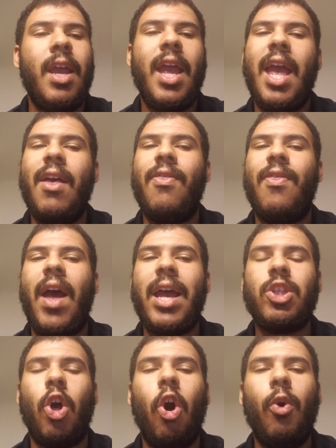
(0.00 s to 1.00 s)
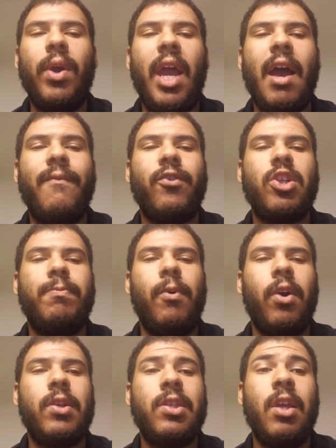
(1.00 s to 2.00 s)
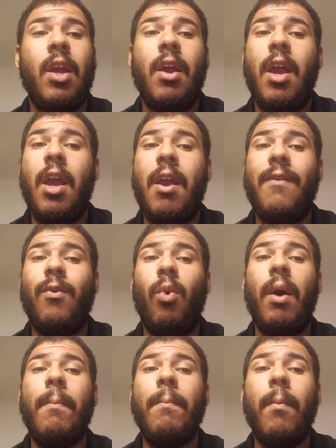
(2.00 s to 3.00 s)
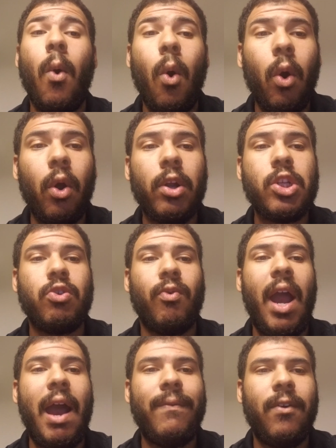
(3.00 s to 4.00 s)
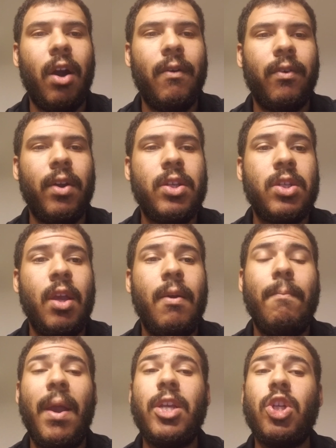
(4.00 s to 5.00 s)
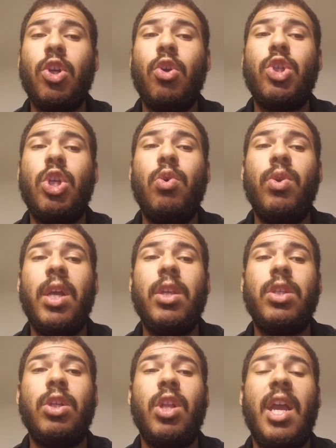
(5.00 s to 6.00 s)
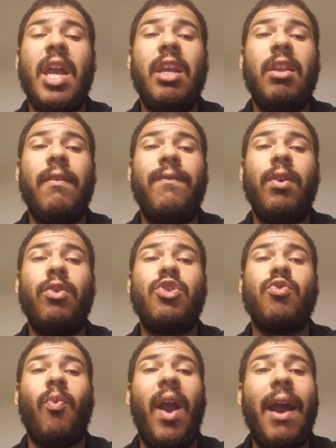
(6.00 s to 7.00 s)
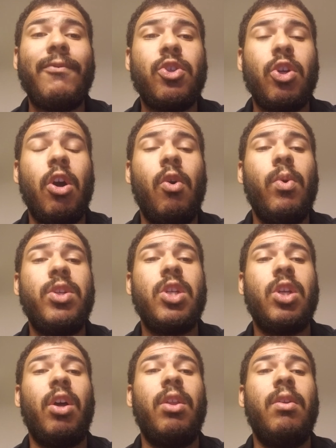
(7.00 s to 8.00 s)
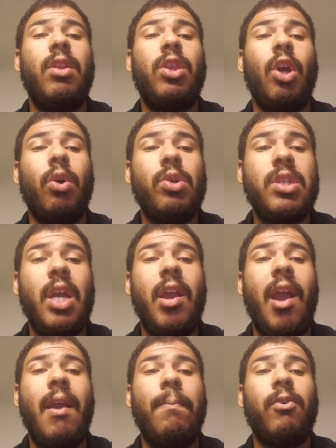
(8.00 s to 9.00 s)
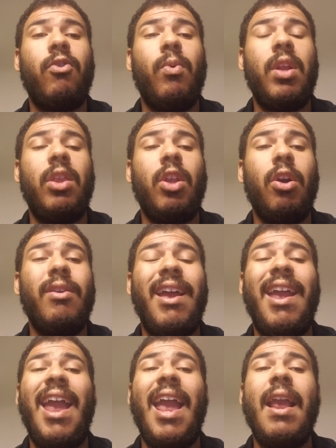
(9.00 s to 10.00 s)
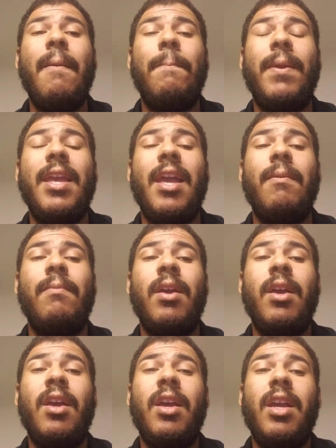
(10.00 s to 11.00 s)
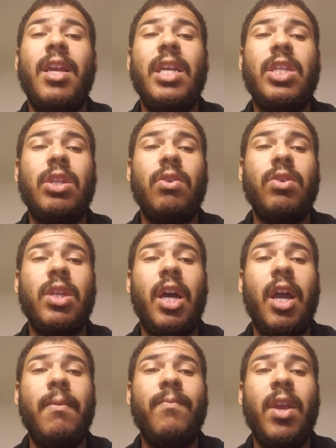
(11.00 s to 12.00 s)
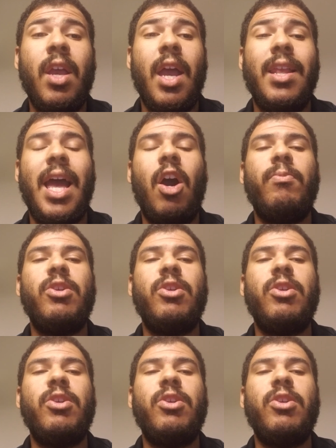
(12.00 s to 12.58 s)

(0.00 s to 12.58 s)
And that's all we have for sports. If you want more draft coverage, make sure you tune in to the Hitting the Field Draft Show, which is on Thursday, April 23rd at 8 p.m. Eastern Time. And that will be